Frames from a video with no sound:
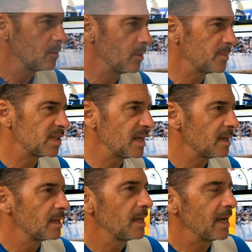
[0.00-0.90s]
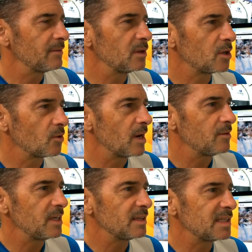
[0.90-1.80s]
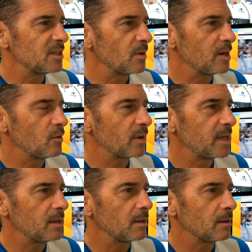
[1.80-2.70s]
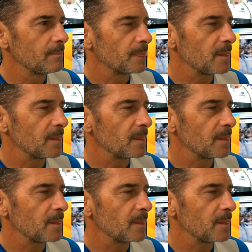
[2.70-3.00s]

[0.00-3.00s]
website, have a look around. You can see right over here,